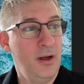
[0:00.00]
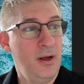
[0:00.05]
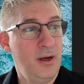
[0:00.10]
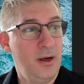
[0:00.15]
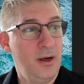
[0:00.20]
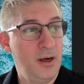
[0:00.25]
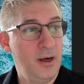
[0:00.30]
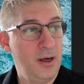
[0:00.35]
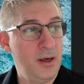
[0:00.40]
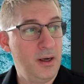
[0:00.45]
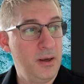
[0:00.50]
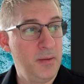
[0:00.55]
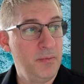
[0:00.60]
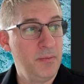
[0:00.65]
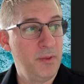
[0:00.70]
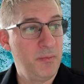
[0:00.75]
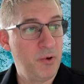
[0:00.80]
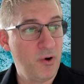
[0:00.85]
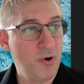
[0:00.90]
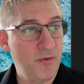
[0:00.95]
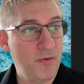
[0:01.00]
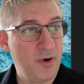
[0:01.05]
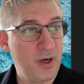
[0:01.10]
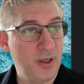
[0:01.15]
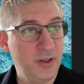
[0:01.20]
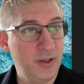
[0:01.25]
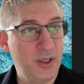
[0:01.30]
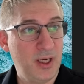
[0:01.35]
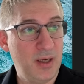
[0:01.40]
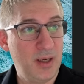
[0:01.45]
The
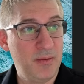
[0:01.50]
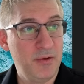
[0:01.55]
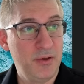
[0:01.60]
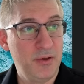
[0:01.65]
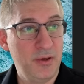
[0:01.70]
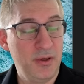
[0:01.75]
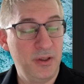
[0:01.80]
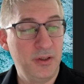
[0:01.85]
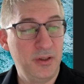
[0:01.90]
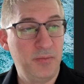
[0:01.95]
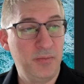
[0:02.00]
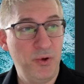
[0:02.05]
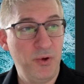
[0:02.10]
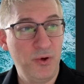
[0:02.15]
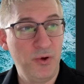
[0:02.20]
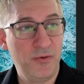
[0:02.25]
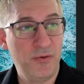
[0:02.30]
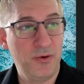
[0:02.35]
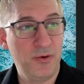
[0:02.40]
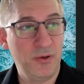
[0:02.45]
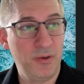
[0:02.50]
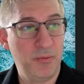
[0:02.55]
profile tab is beautiful.